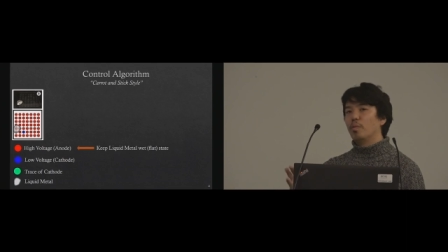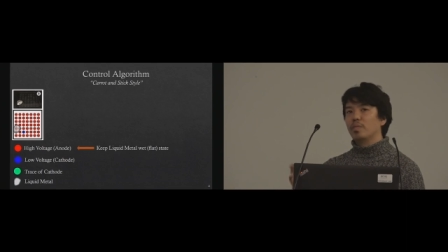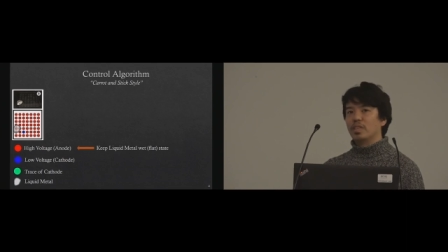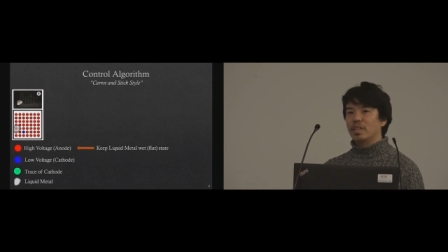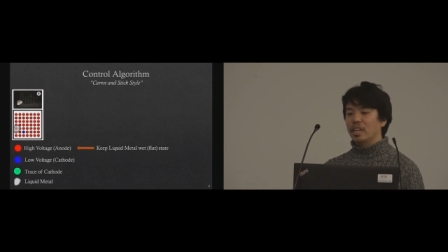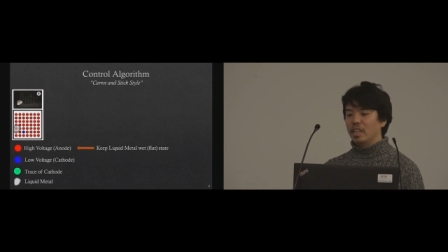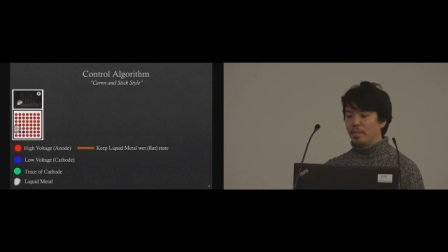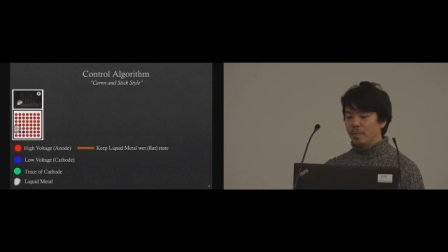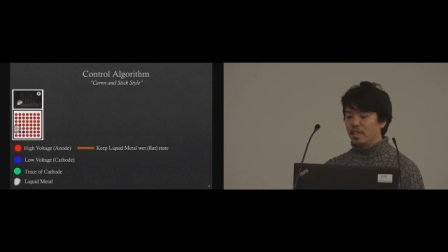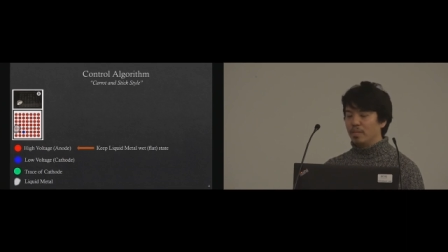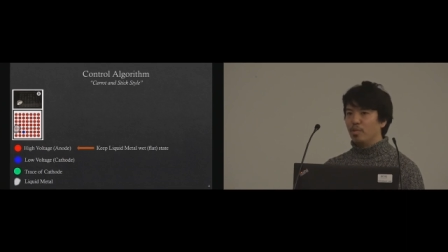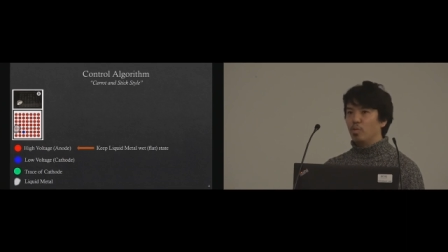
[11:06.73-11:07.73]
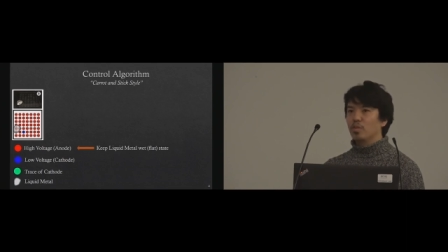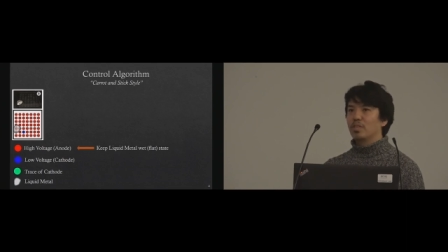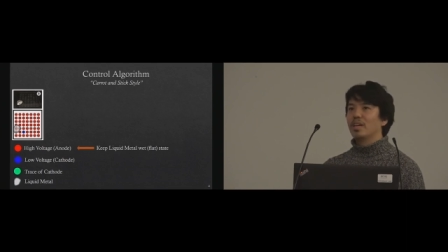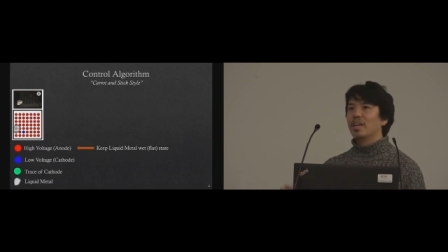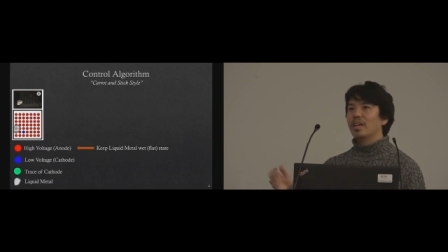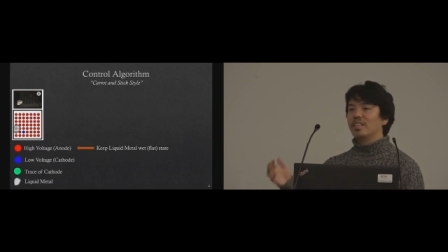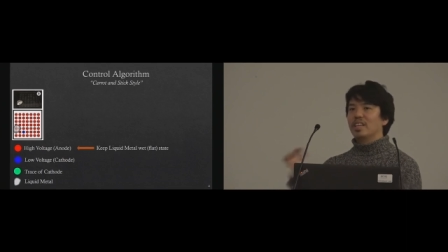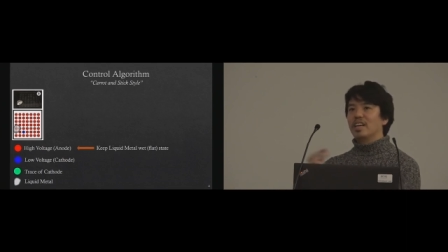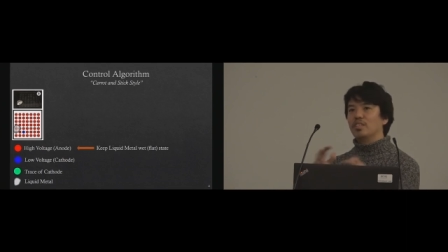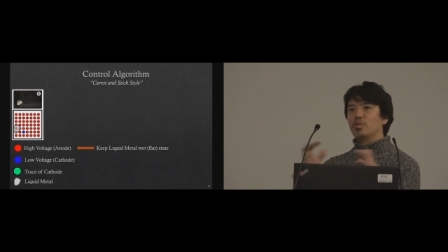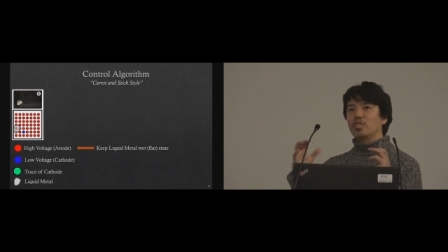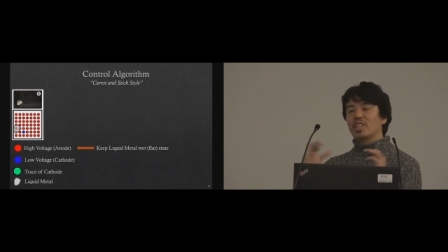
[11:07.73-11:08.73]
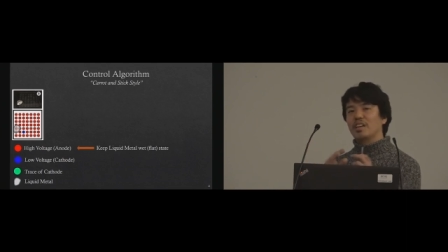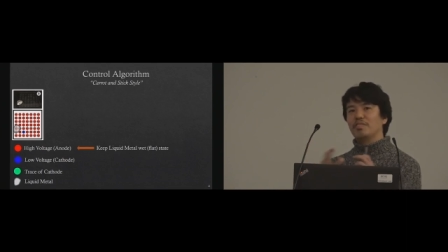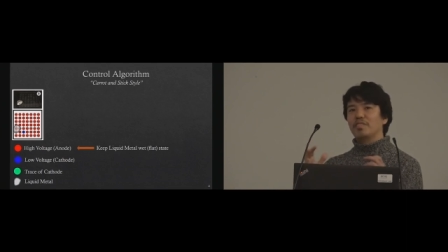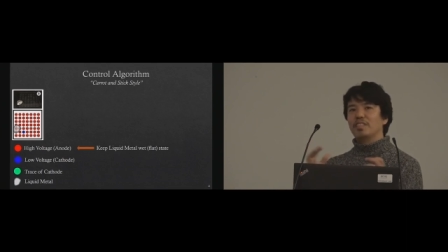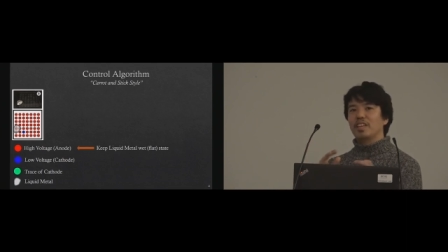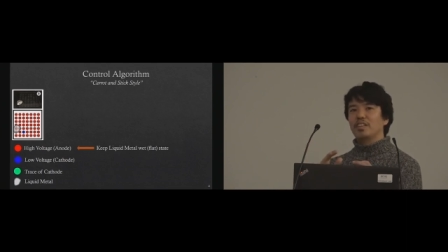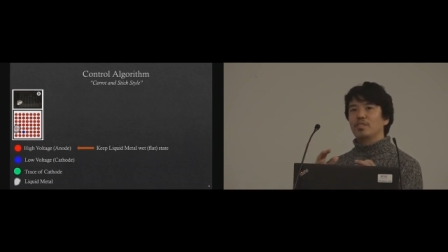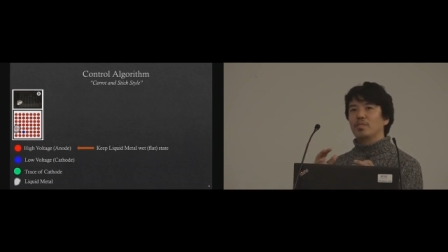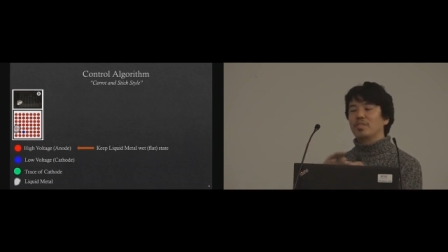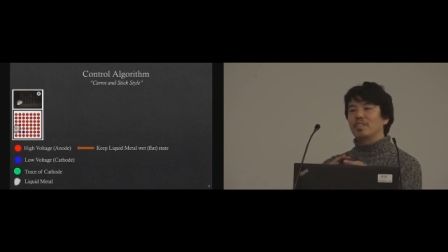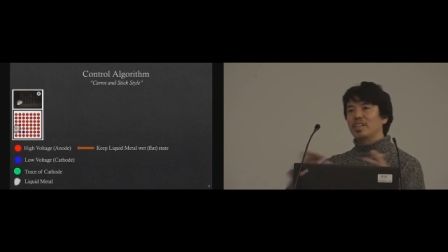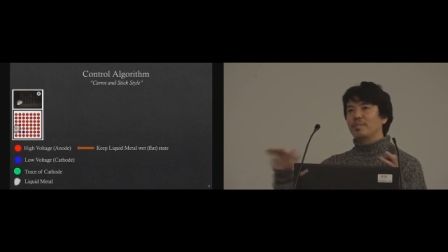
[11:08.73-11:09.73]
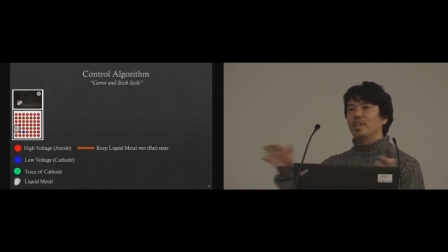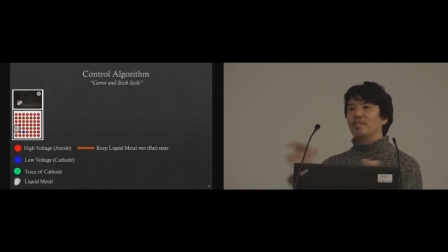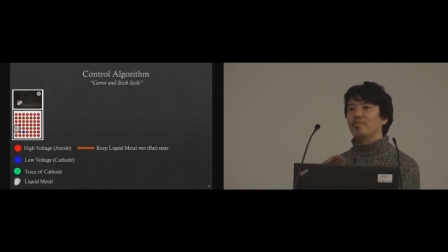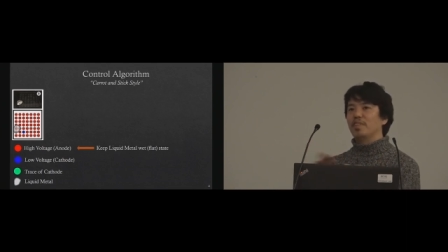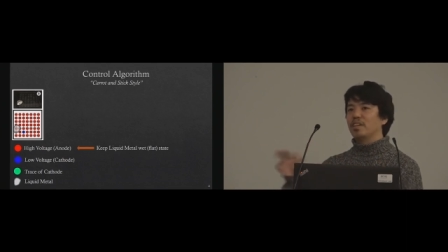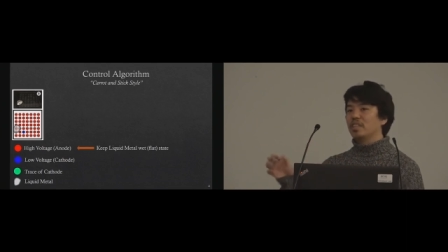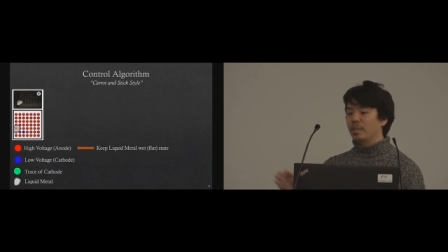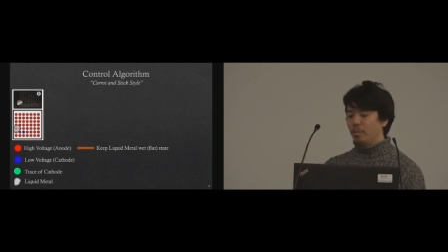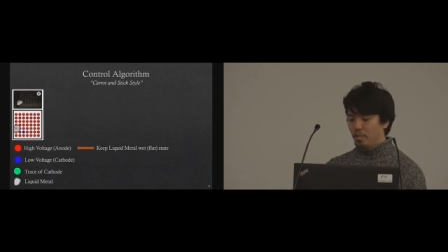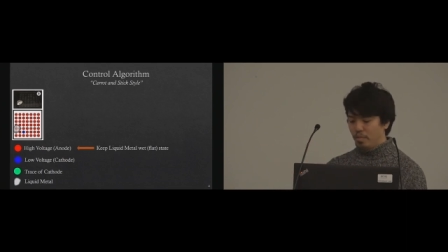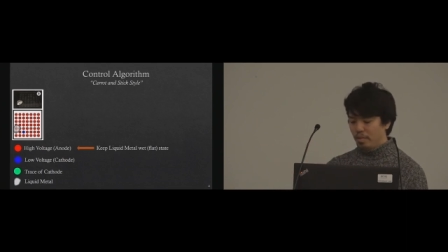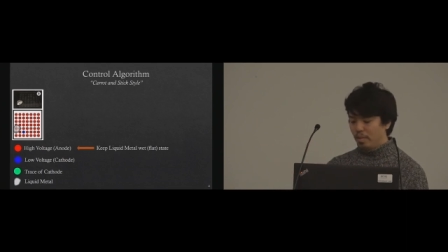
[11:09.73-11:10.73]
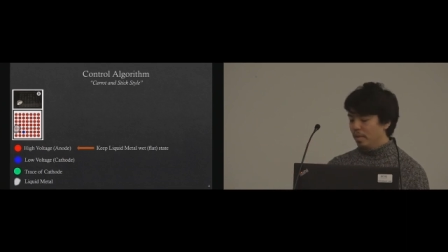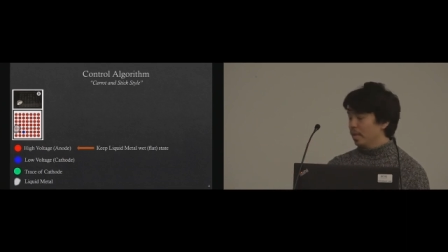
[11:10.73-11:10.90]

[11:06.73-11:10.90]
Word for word: deform of the liquid metal because there is no surface tension. They are very flexible.